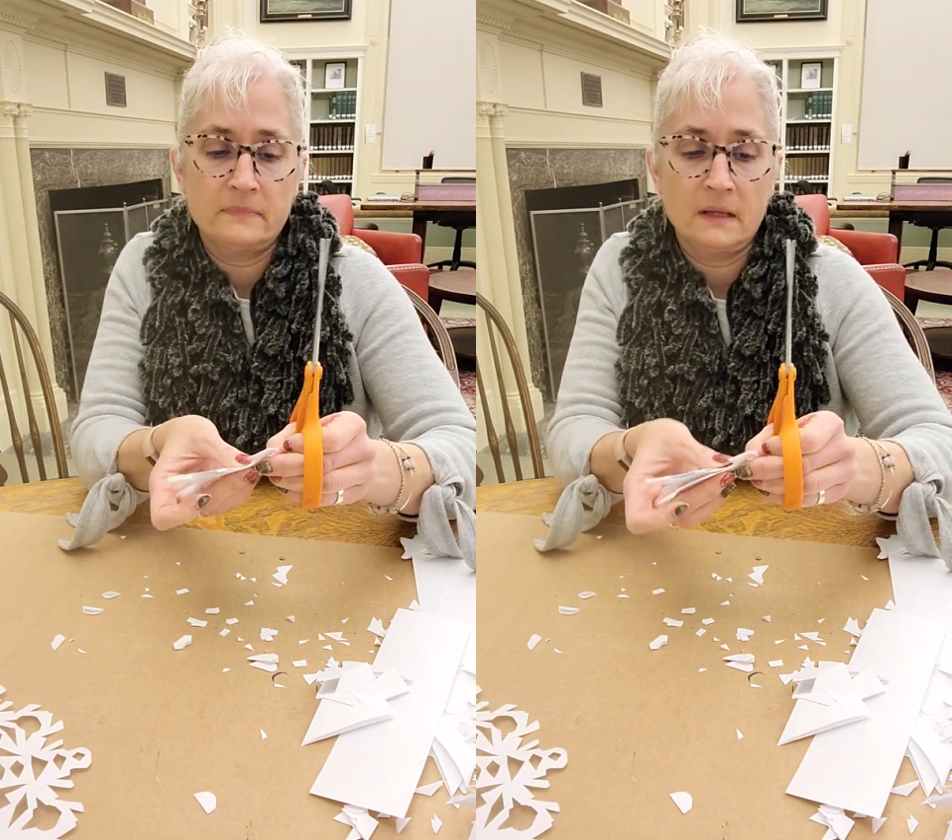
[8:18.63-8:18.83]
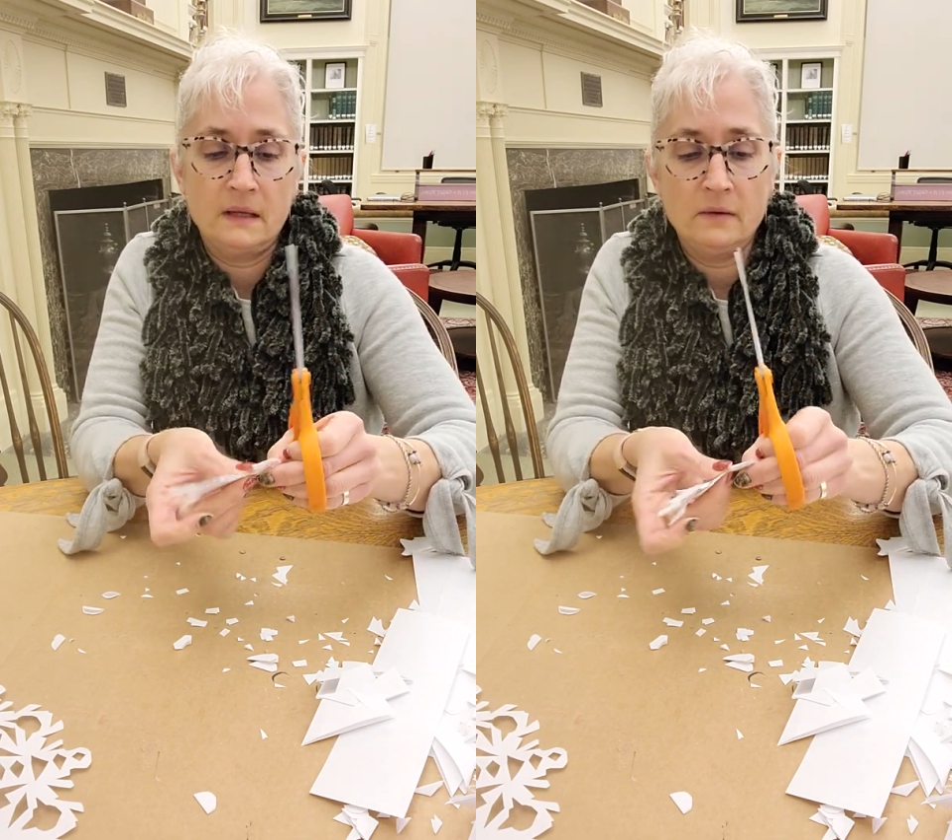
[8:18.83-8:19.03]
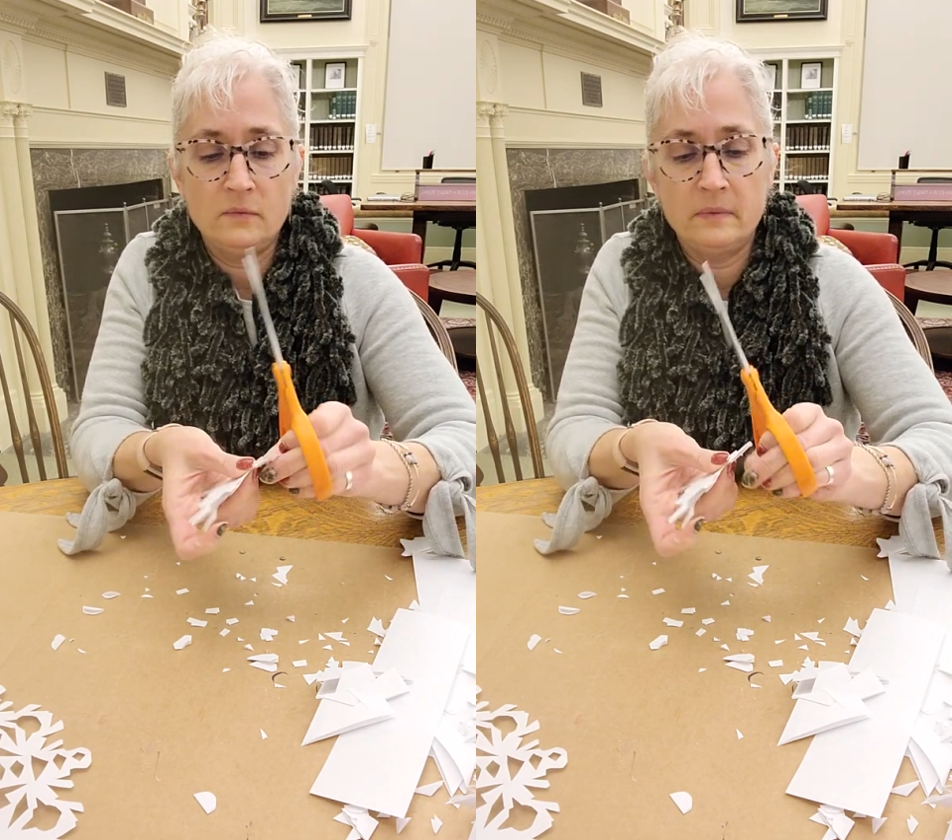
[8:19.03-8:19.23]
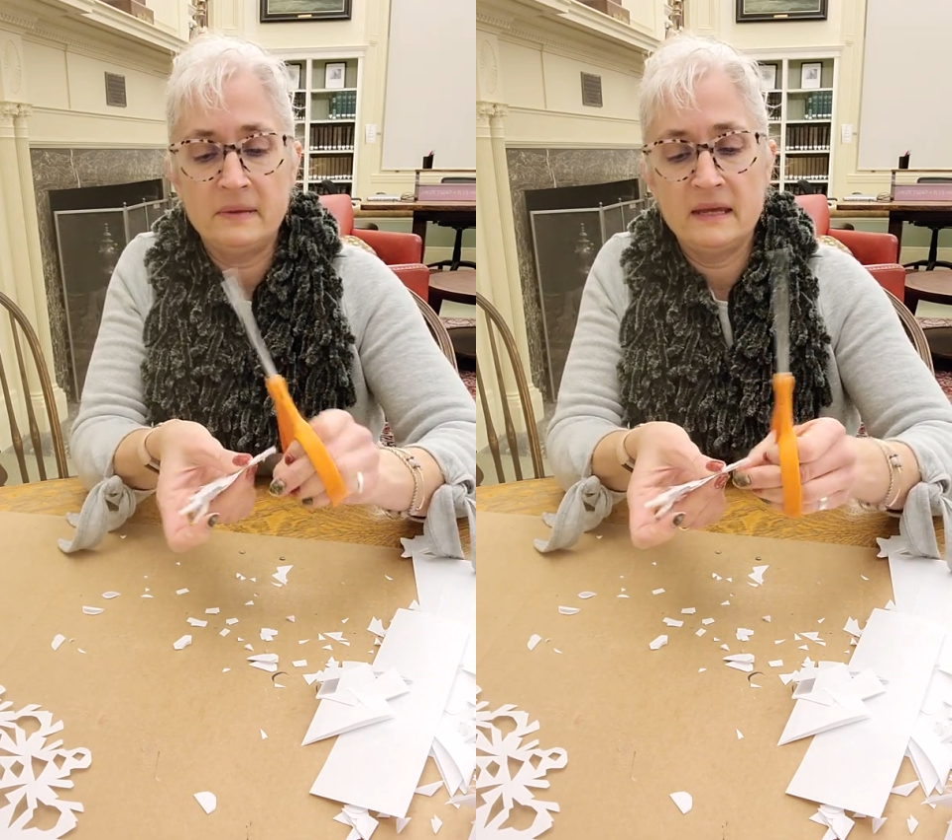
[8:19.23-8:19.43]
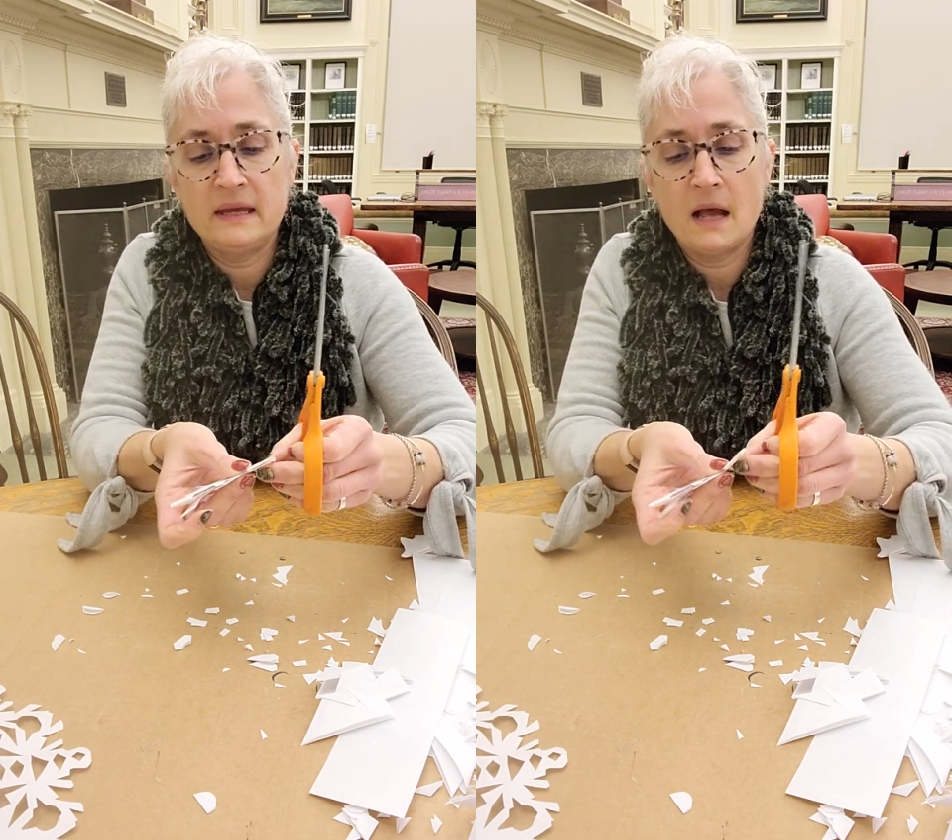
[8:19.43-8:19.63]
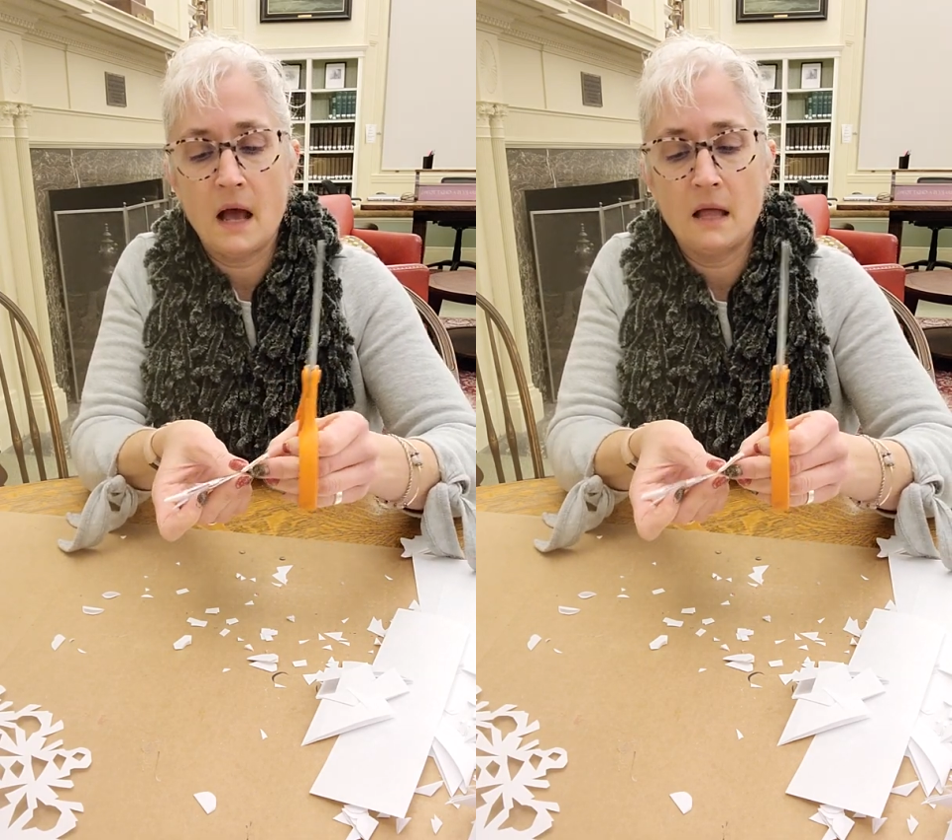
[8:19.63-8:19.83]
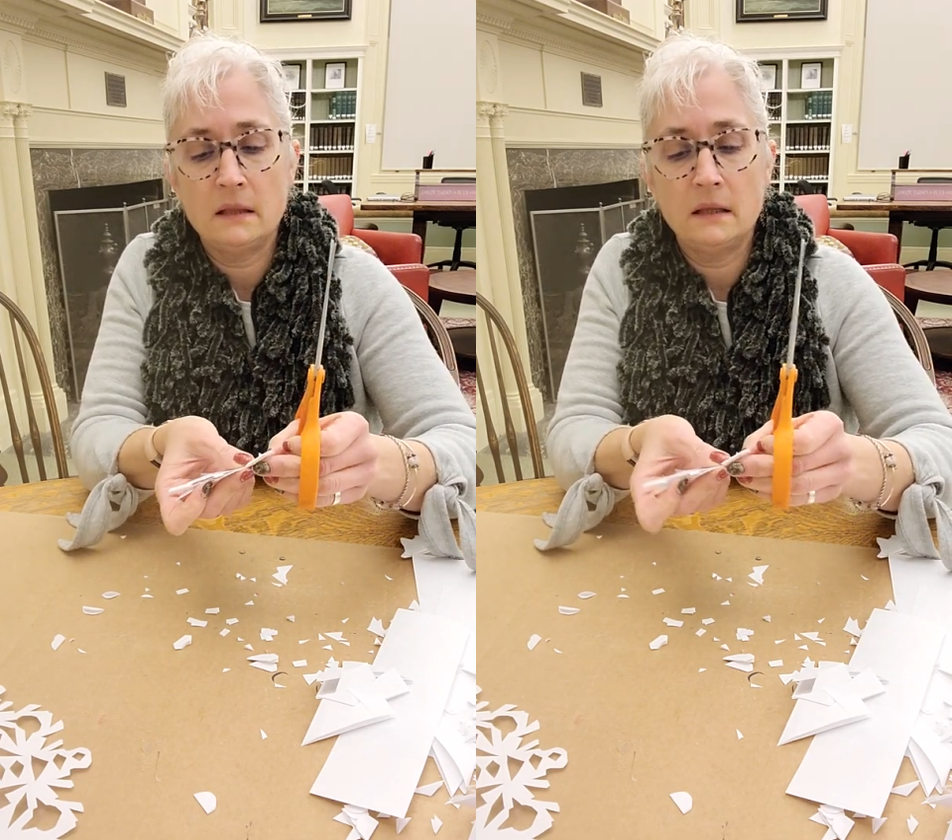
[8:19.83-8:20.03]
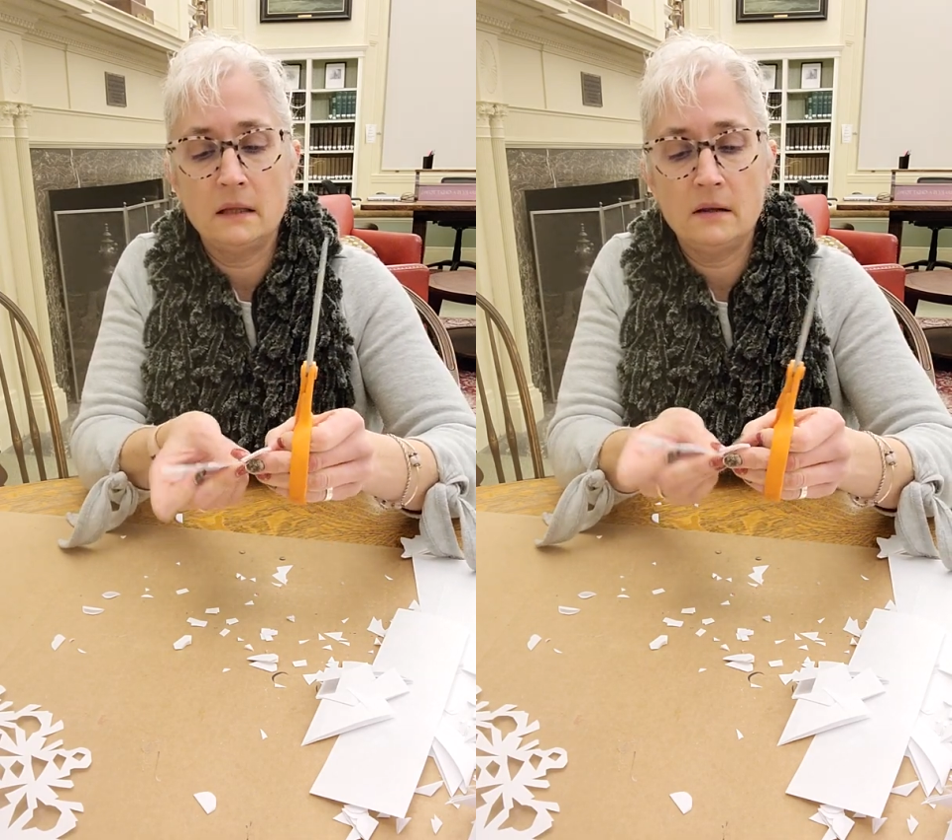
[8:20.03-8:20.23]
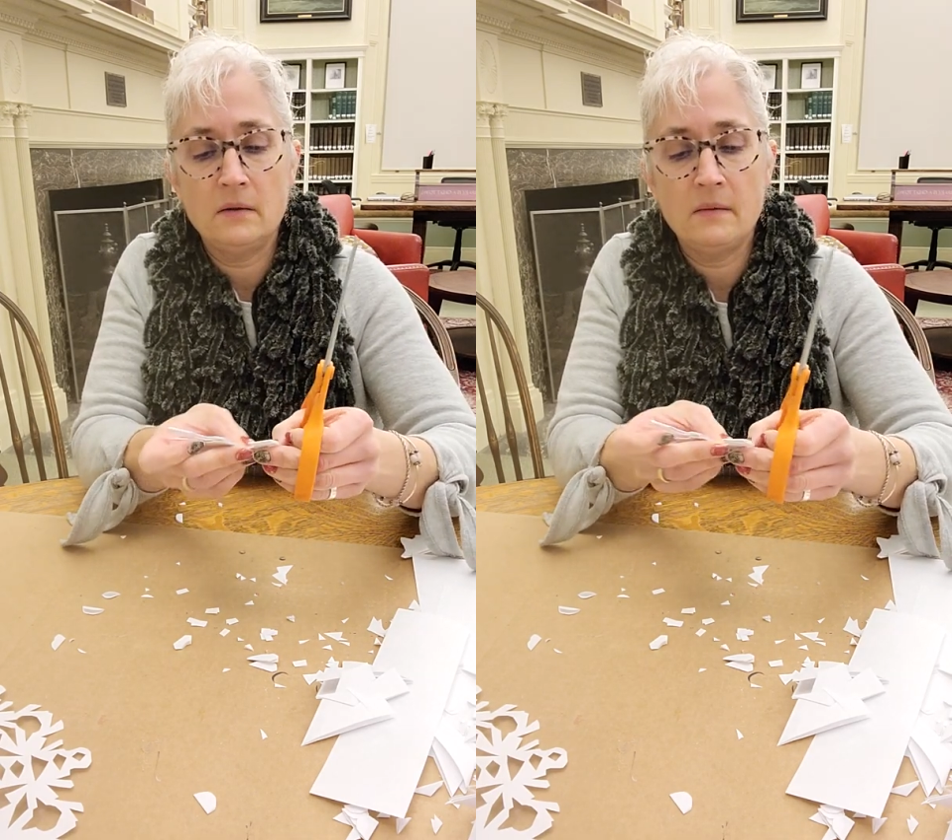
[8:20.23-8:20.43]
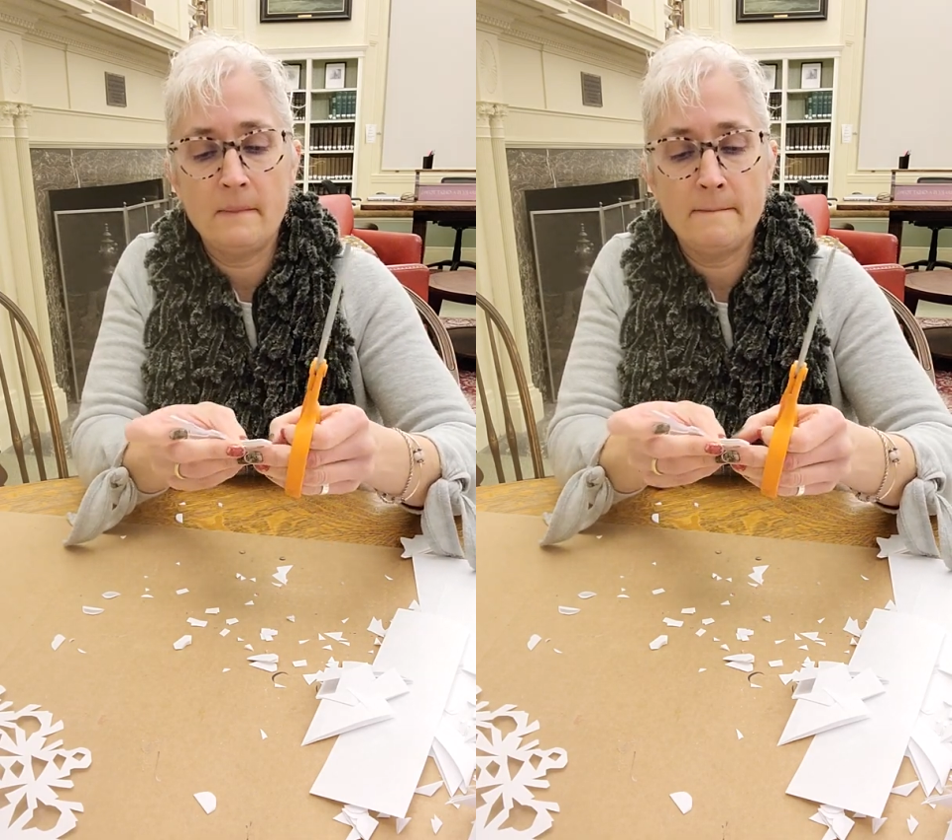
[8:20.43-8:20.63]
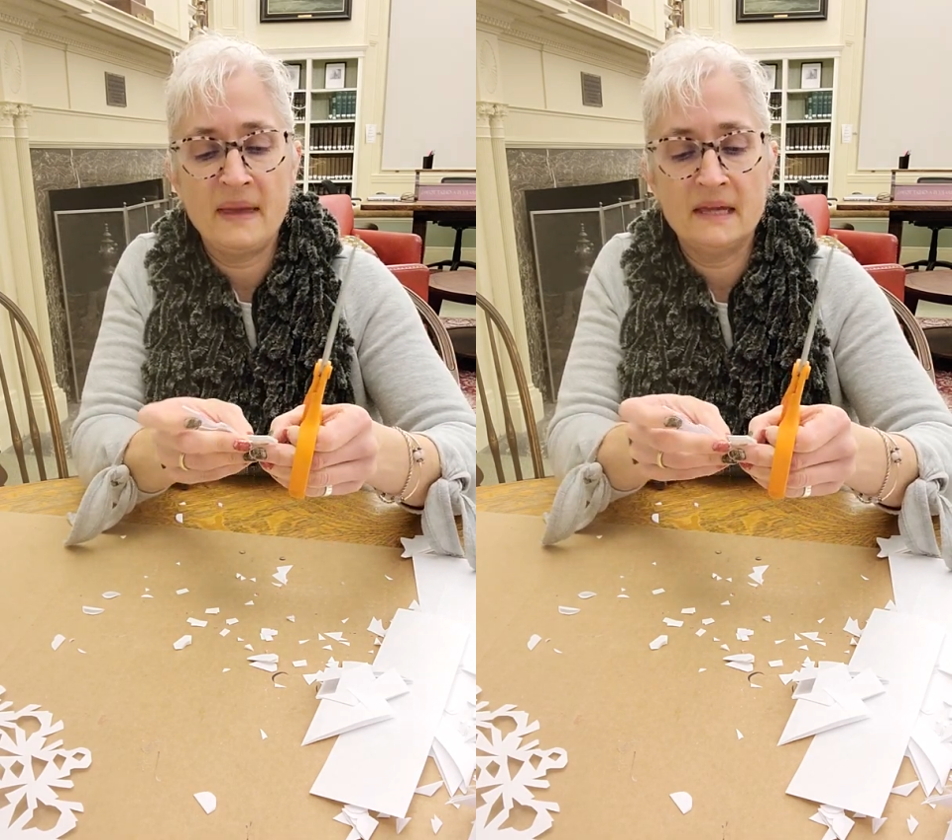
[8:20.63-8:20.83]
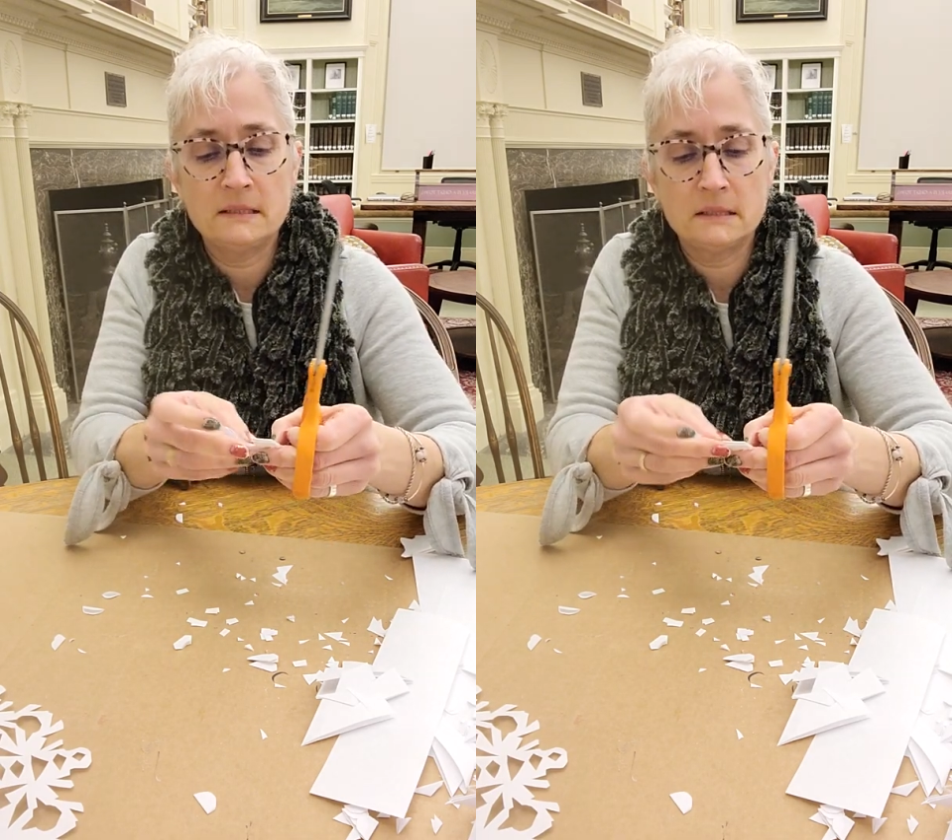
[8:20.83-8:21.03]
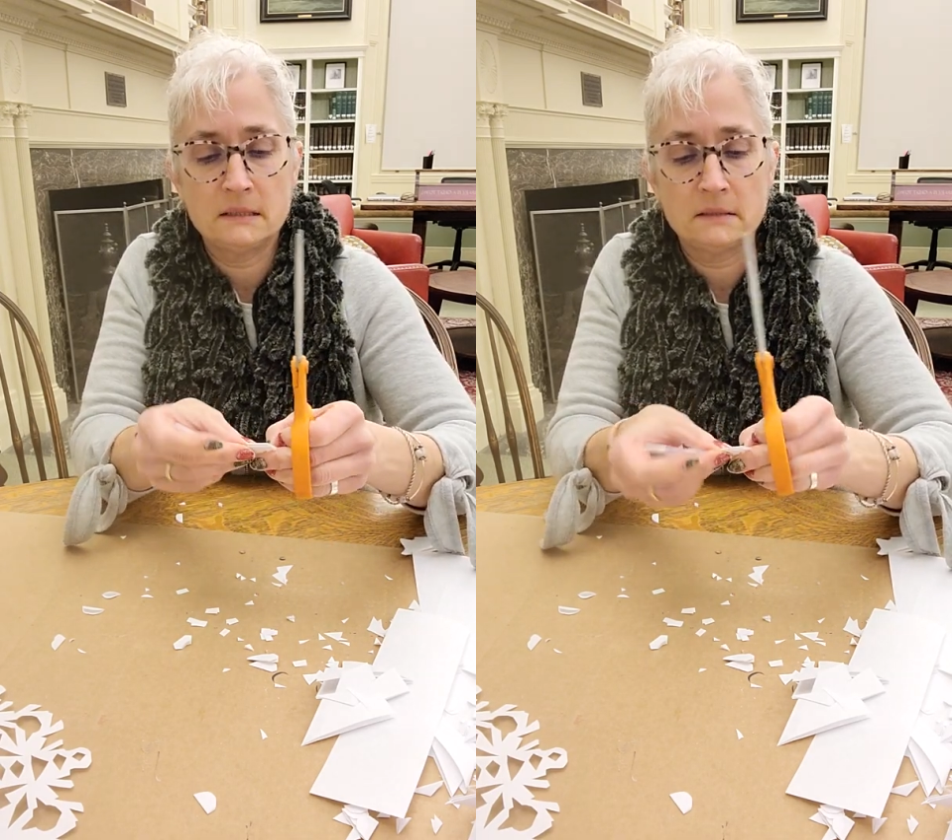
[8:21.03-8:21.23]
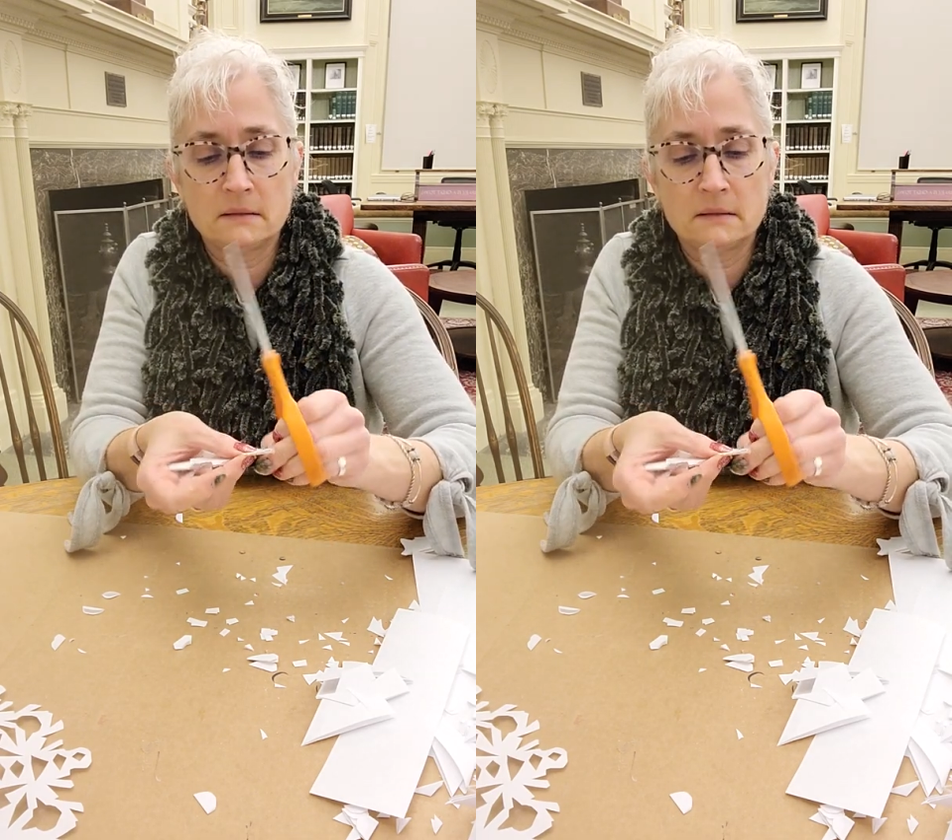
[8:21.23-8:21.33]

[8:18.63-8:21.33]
It will be a little bit